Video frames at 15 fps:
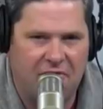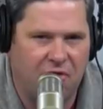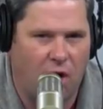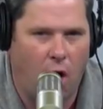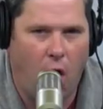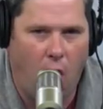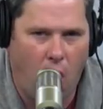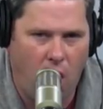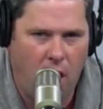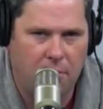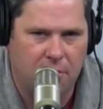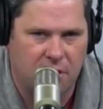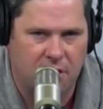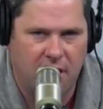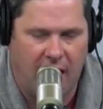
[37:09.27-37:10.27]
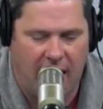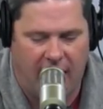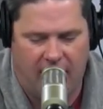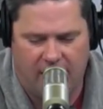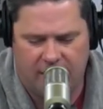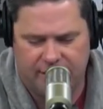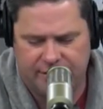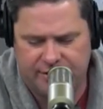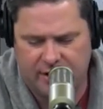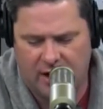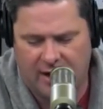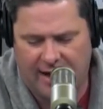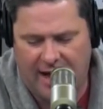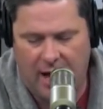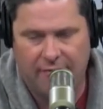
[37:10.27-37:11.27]
for Auburn as
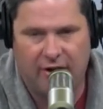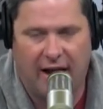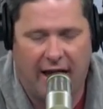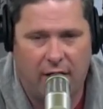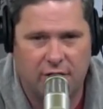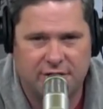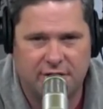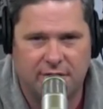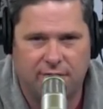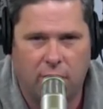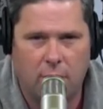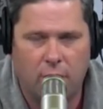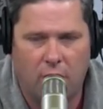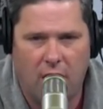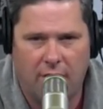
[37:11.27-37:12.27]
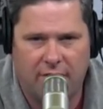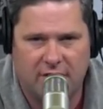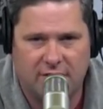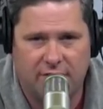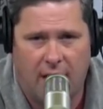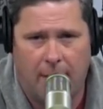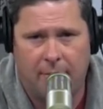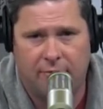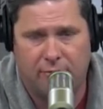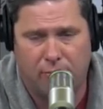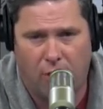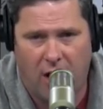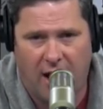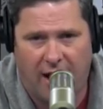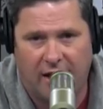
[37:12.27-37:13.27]
Calvin Anderson, the former offensive lineman from
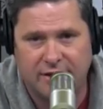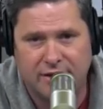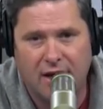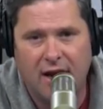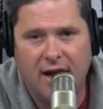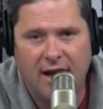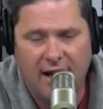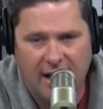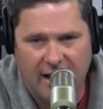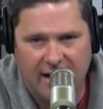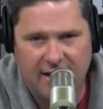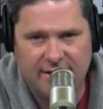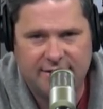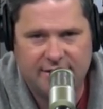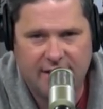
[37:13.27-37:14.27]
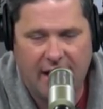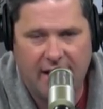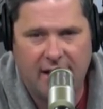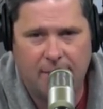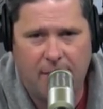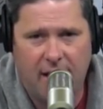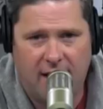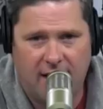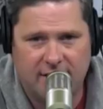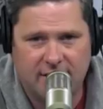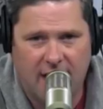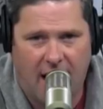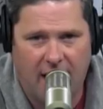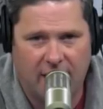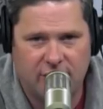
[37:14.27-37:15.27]
Rice, is slated to make his
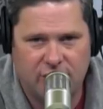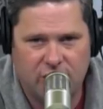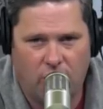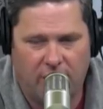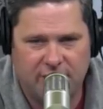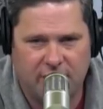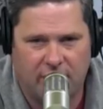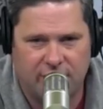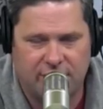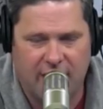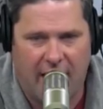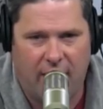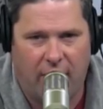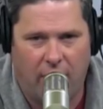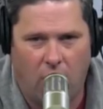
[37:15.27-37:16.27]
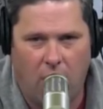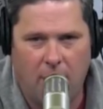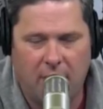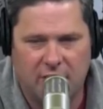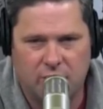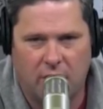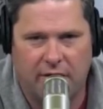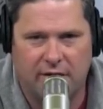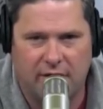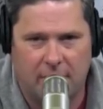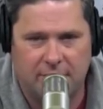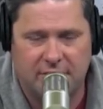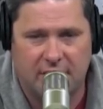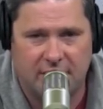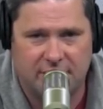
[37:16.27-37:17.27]
college choice on Saturday. Auburn is one of the
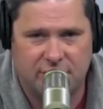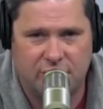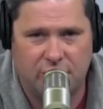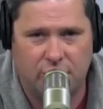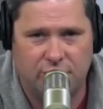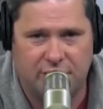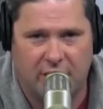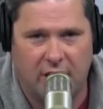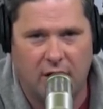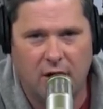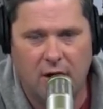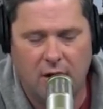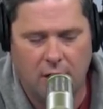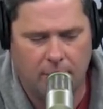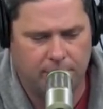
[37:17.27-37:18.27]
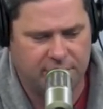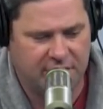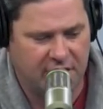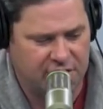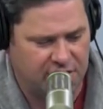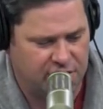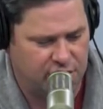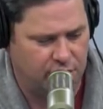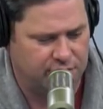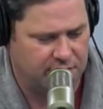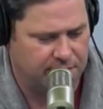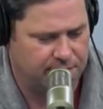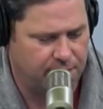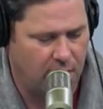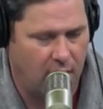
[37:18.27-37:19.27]
teams that he's choosing, or potentially
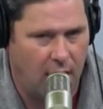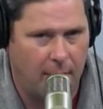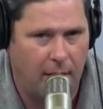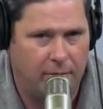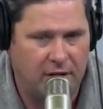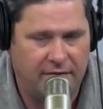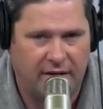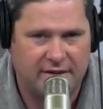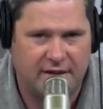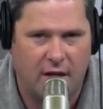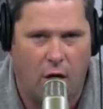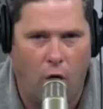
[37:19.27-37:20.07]
choosing from. I believe that's the